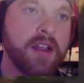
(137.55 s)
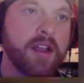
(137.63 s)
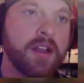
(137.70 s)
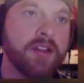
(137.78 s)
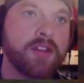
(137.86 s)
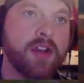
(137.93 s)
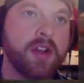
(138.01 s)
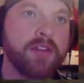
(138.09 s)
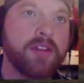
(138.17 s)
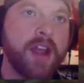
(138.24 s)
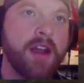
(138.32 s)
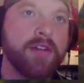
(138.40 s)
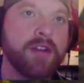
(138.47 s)
It's called
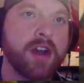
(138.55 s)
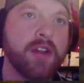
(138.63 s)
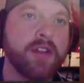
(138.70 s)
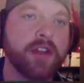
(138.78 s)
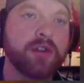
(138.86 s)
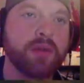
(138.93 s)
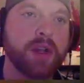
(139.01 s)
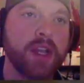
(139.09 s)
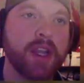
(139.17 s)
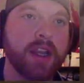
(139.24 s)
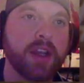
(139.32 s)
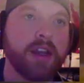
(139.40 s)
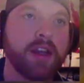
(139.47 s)
Tavern on the
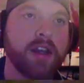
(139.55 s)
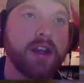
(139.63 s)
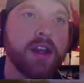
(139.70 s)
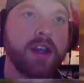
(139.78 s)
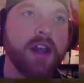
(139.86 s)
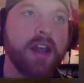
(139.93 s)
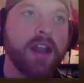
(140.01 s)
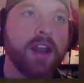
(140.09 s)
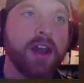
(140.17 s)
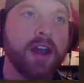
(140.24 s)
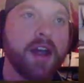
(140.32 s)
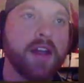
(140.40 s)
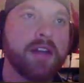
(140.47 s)
Green, and
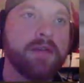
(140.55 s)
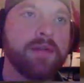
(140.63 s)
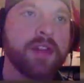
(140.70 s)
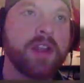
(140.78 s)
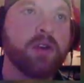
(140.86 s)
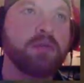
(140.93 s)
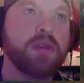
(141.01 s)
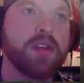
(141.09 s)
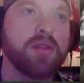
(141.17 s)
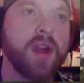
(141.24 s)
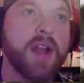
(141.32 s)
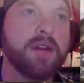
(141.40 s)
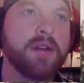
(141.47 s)
it would be
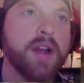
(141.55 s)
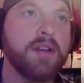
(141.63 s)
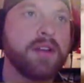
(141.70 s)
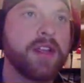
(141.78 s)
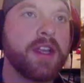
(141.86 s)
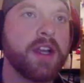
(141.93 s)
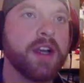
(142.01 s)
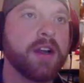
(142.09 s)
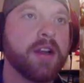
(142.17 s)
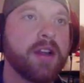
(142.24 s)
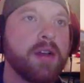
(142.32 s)
right around here.